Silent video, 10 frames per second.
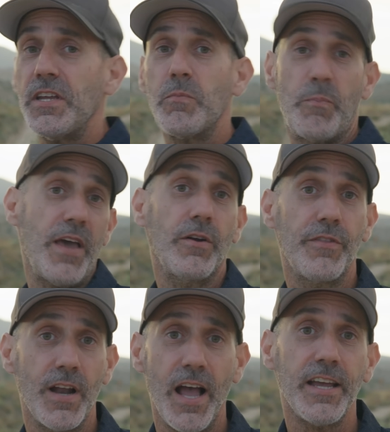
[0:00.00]
did better
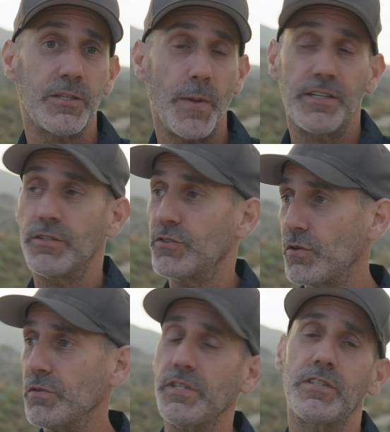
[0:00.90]
than I expected,
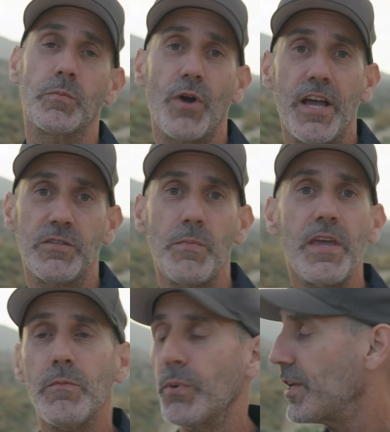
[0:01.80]
certainly surprised
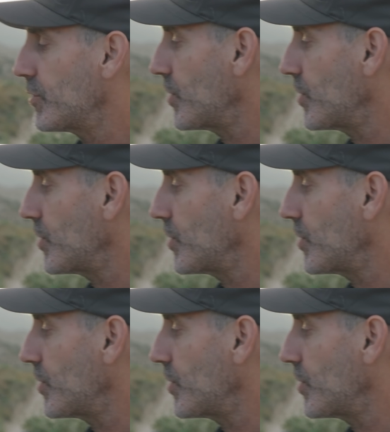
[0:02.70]
me, but it